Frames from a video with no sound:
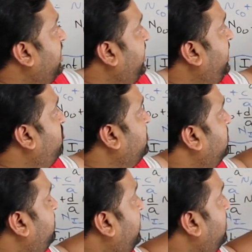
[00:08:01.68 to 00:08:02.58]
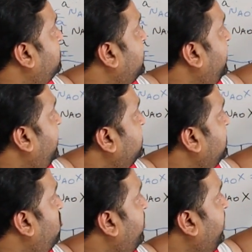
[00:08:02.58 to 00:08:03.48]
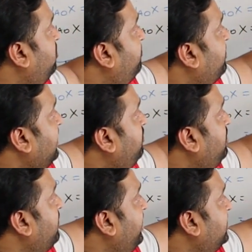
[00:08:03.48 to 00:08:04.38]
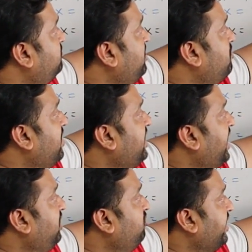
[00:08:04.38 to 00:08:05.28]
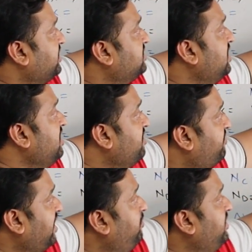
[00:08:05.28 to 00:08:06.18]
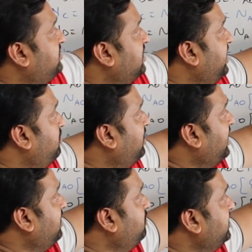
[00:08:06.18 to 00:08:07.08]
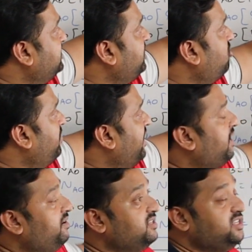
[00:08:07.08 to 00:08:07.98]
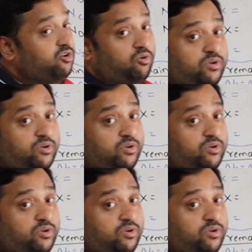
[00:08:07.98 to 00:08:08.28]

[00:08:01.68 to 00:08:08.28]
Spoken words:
then the equation becomes Na0 into phi B minus B by A into X. Phi B is nothing but Nb0 by Na0.